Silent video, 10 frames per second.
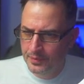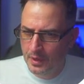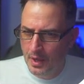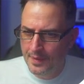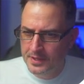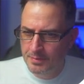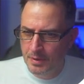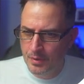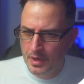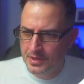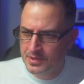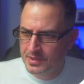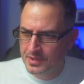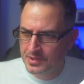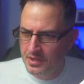And these have been running since
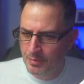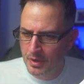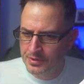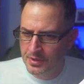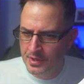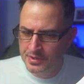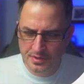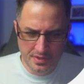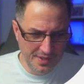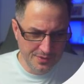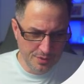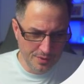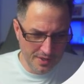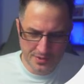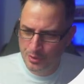December. So that's nearly 2
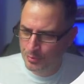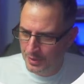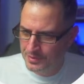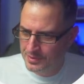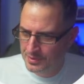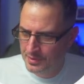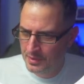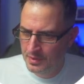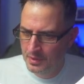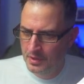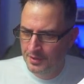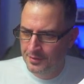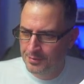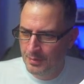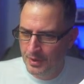months.
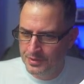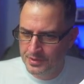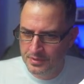3 months.